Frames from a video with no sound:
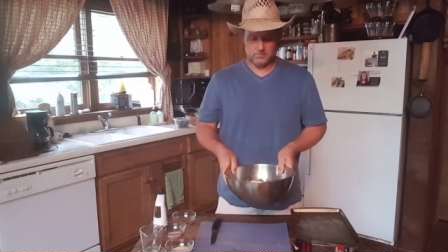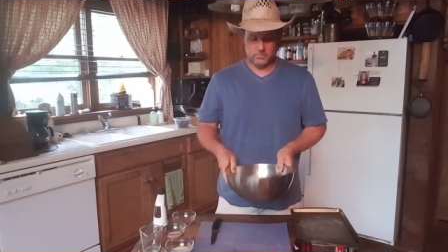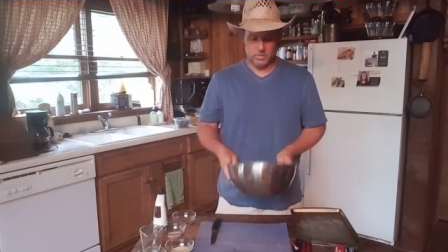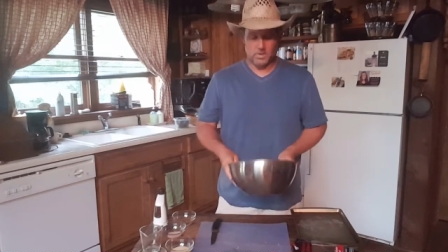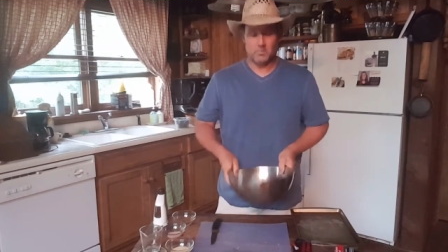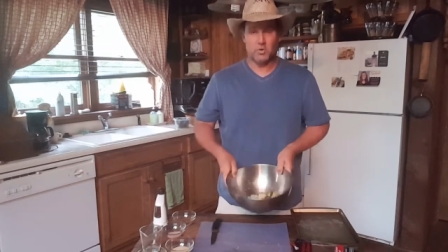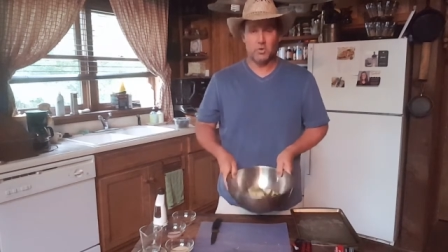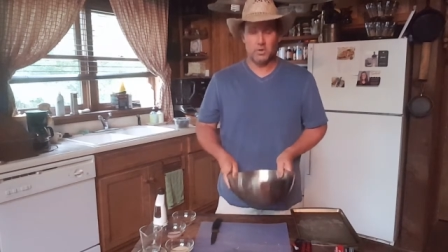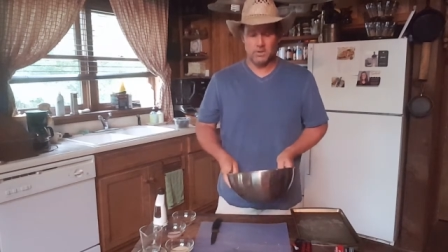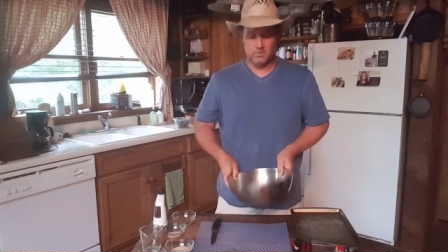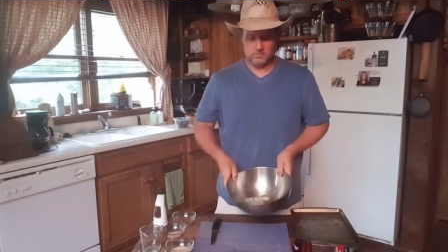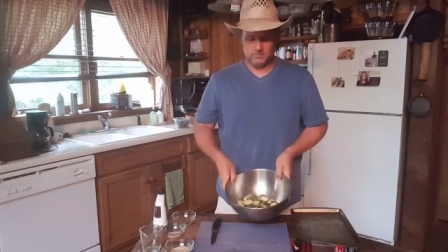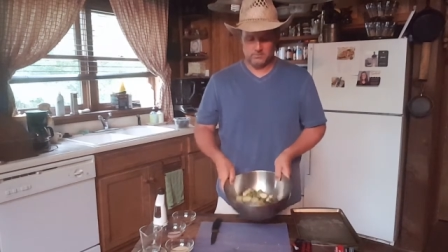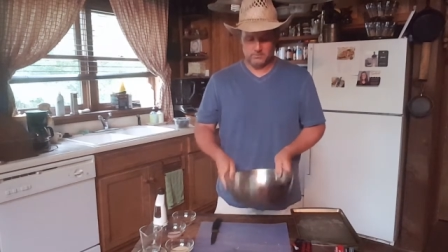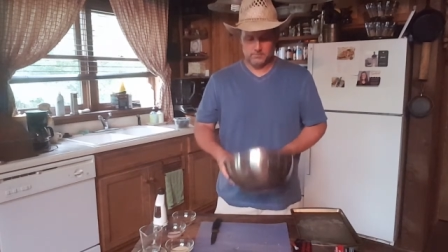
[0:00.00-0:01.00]
when I'm cooking,
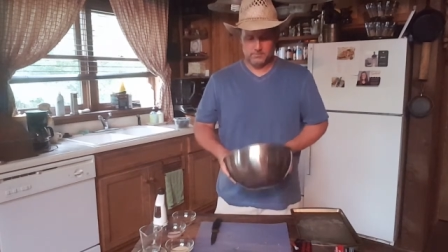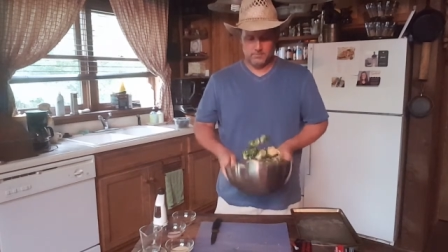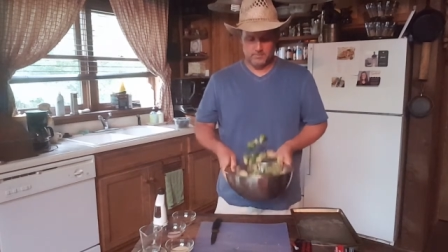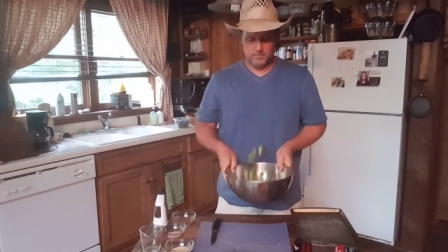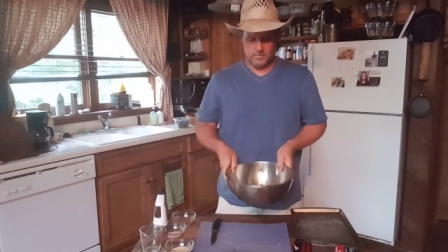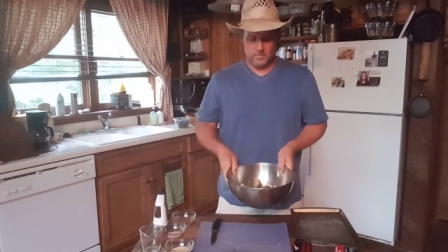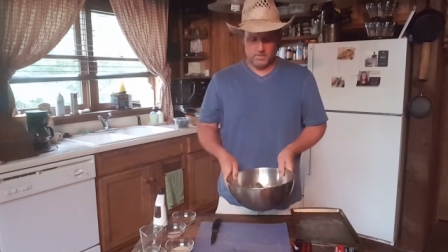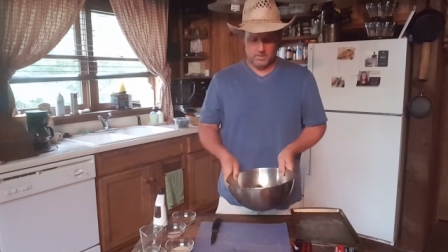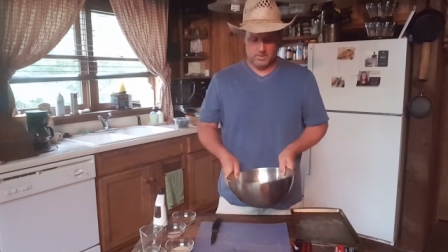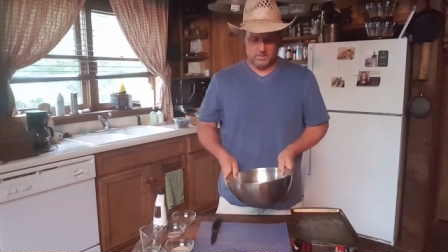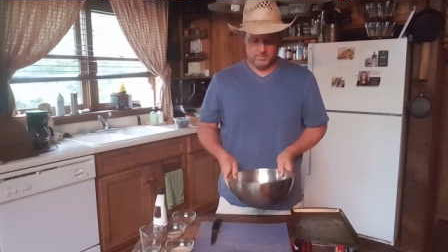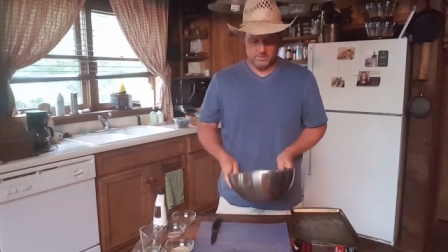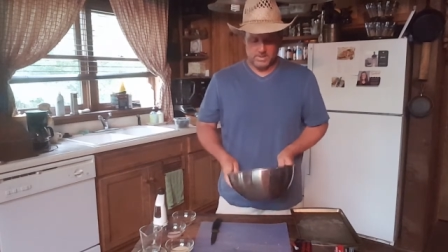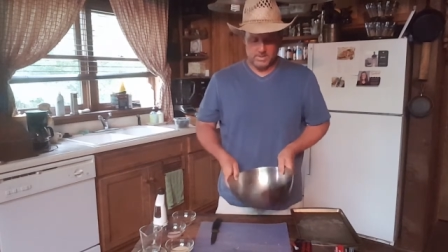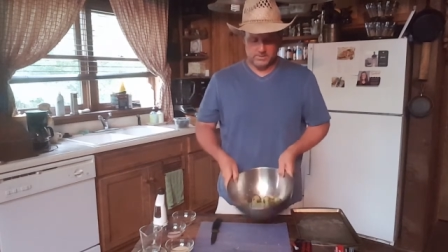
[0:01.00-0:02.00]

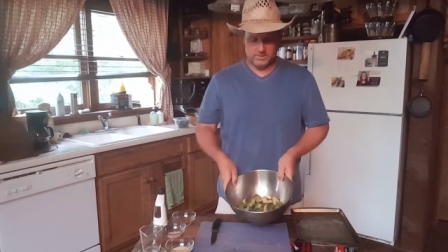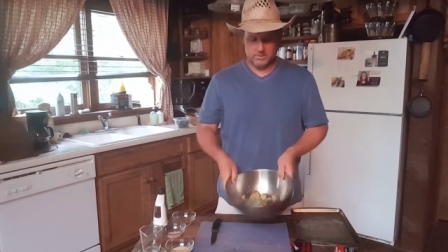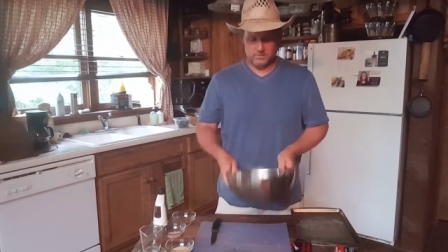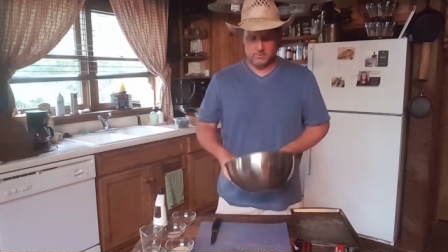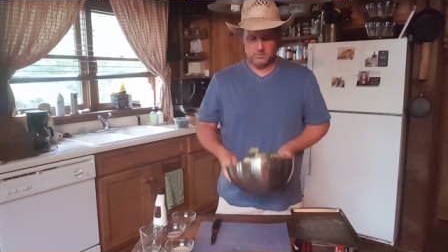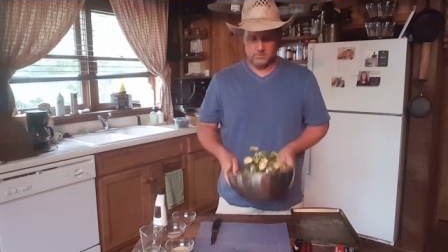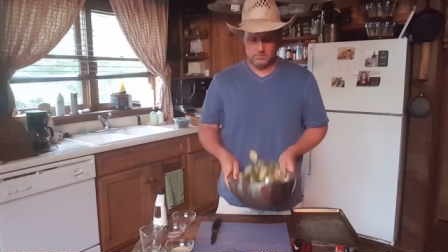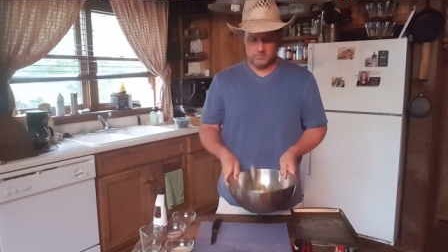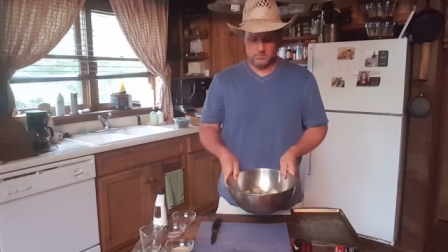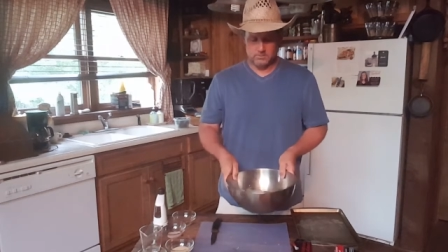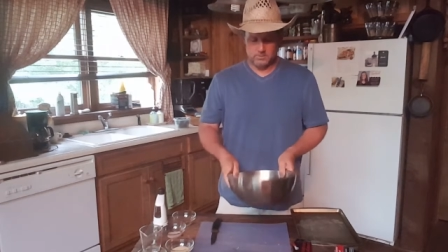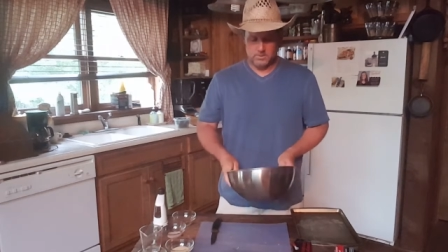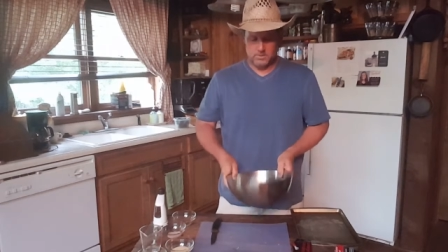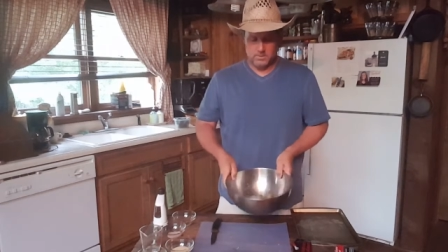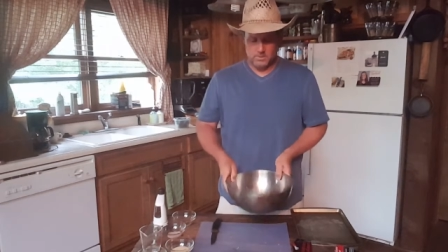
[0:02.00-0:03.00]
I'm tasting.
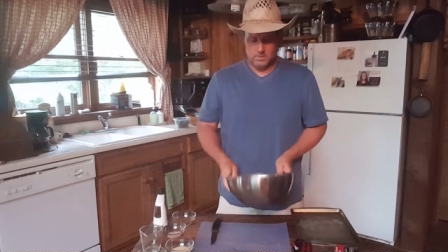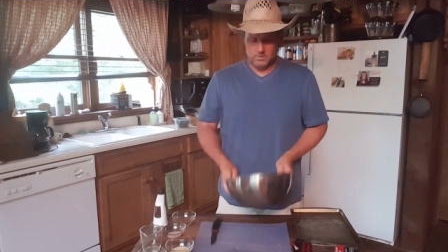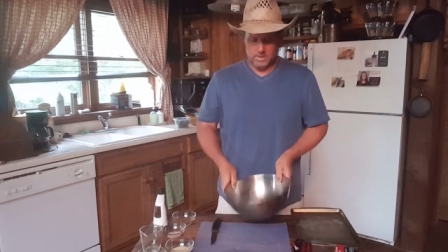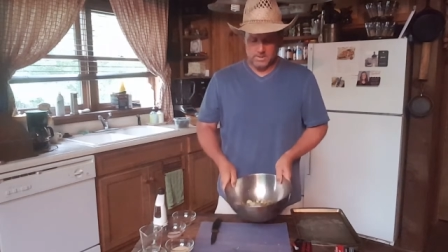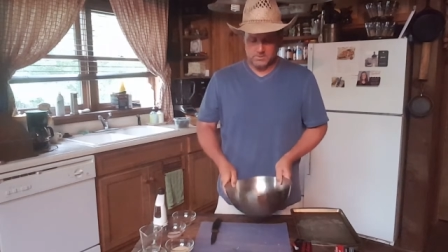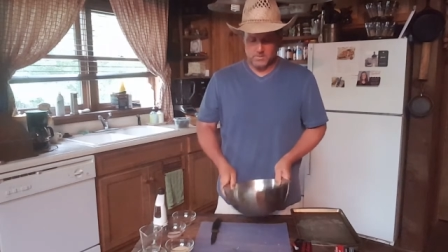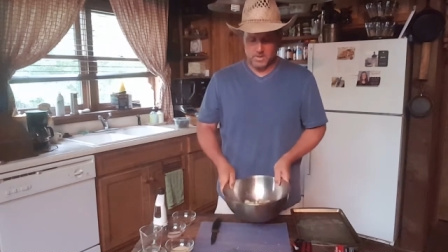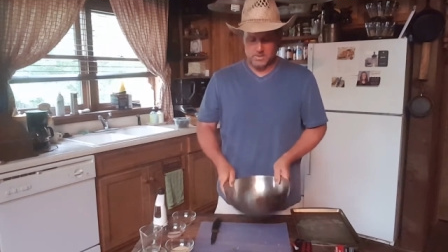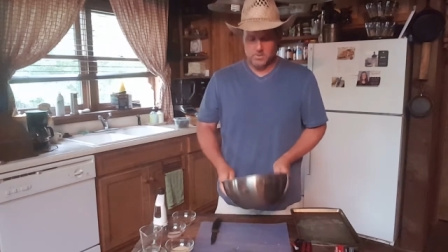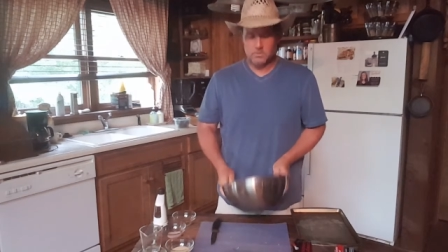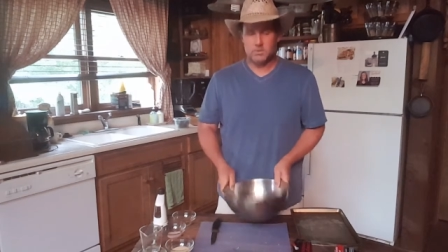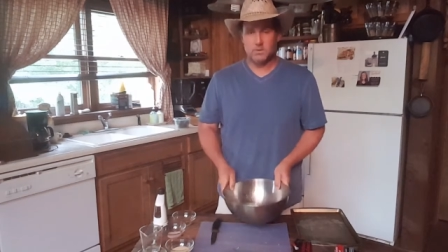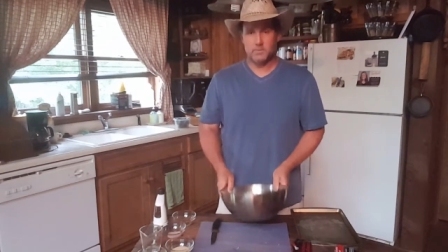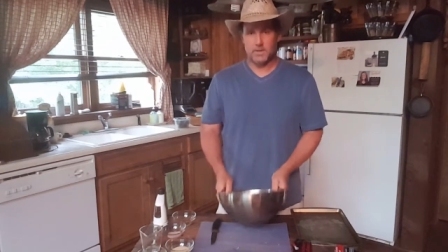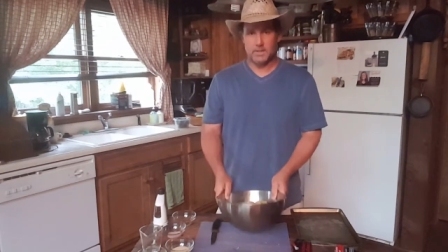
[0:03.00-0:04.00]
That's why
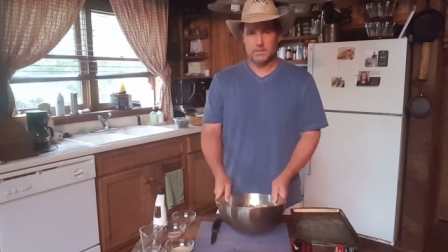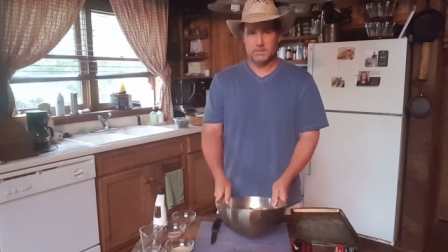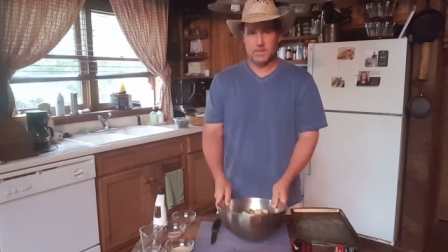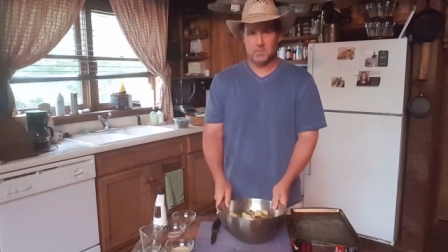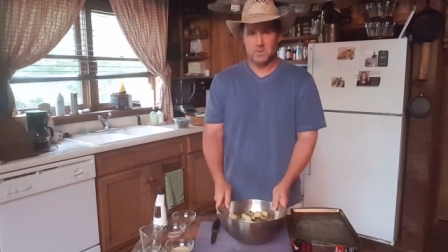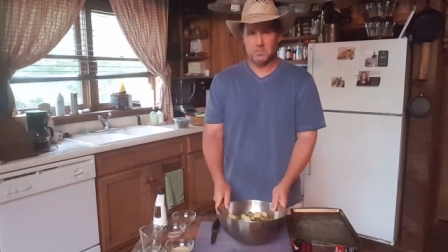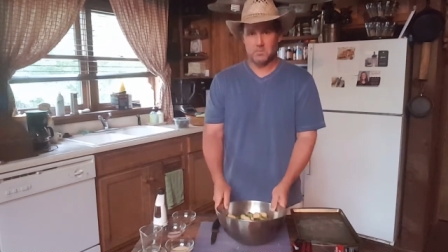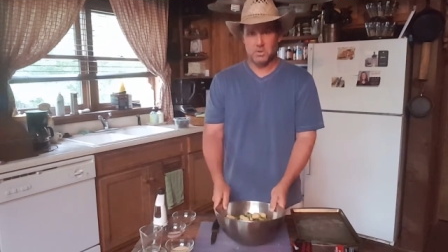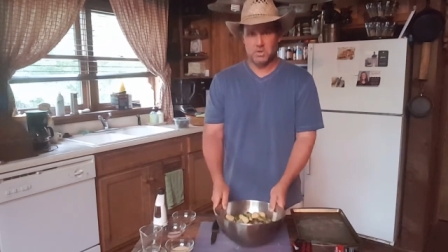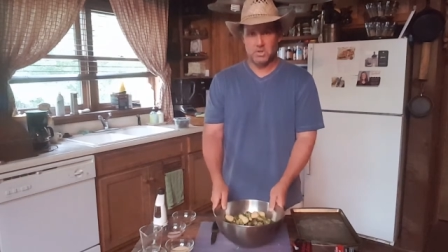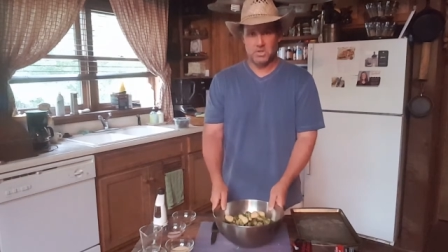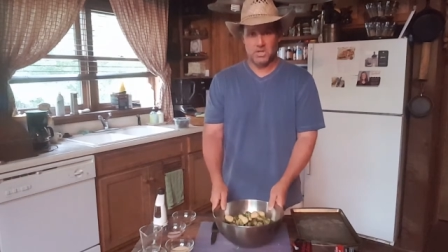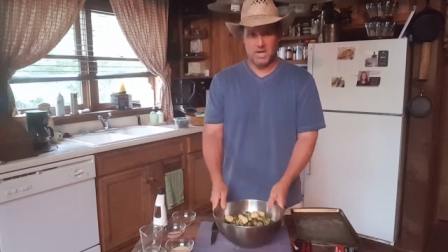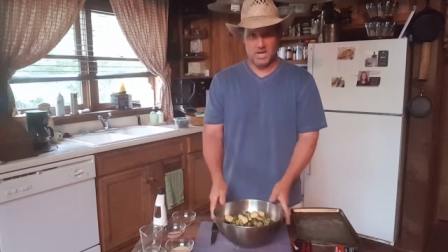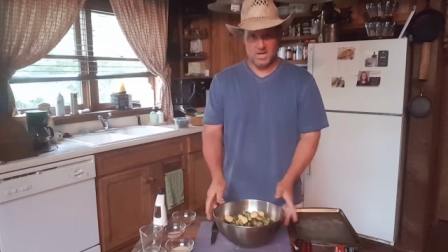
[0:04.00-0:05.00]
usually by the time I'm
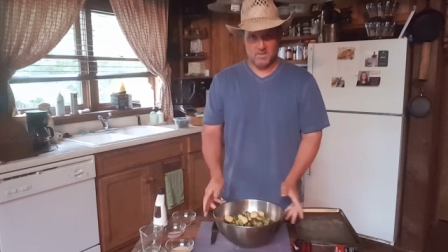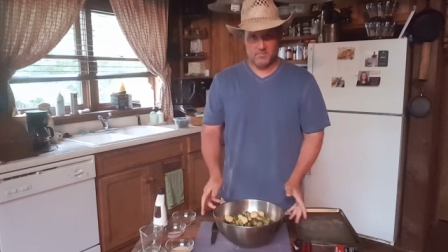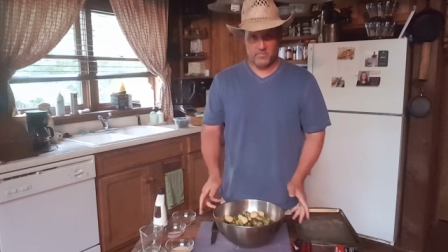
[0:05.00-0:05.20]
done, I'm